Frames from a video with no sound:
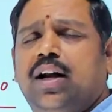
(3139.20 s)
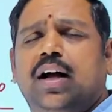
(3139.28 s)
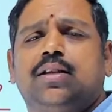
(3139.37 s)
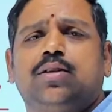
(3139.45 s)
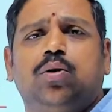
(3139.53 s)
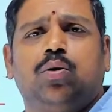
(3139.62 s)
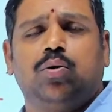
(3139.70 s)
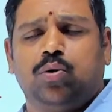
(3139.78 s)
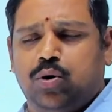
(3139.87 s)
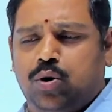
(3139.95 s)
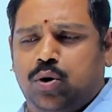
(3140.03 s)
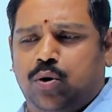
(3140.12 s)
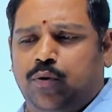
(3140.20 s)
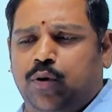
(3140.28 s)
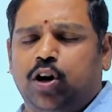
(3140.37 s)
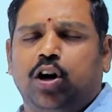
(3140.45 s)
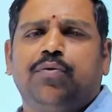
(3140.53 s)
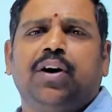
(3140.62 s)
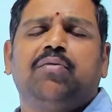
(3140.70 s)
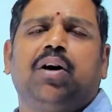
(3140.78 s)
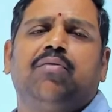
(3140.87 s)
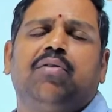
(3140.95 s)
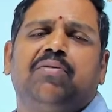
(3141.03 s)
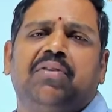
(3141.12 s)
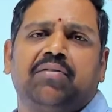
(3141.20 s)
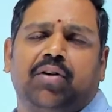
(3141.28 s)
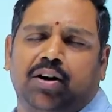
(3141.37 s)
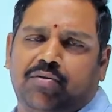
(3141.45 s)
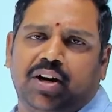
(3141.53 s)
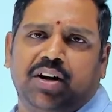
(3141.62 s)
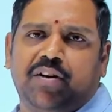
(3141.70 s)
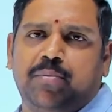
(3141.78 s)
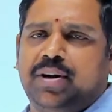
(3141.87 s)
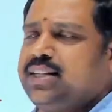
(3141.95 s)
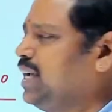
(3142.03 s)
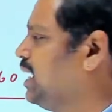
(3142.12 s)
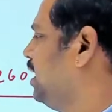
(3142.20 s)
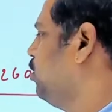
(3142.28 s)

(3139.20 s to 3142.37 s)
also, 105, 115, 125 means again